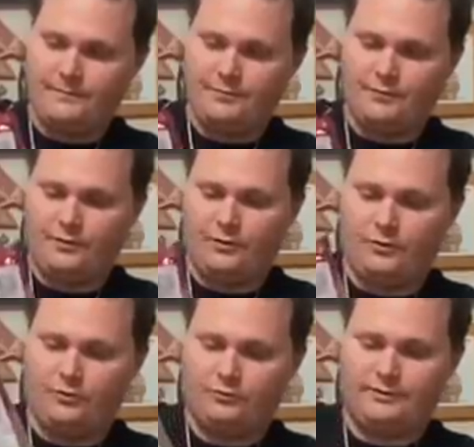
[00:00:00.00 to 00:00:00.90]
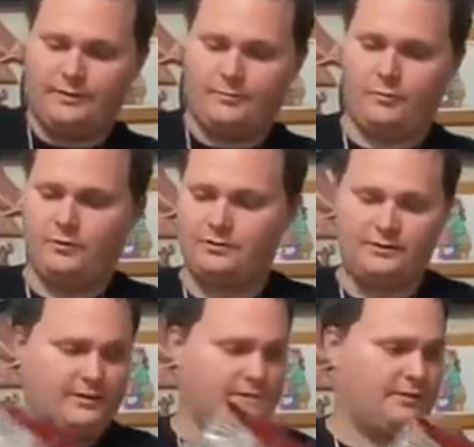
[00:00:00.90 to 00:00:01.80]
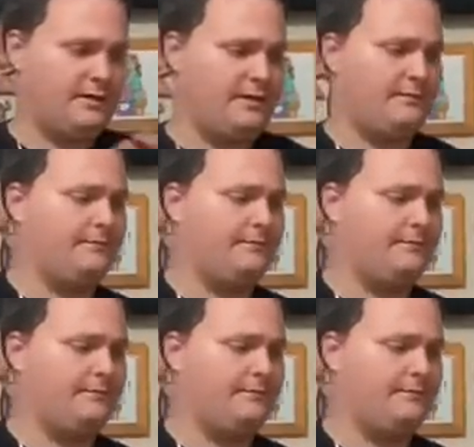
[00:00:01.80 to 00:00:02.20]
Put a whole thing of pork skins in there.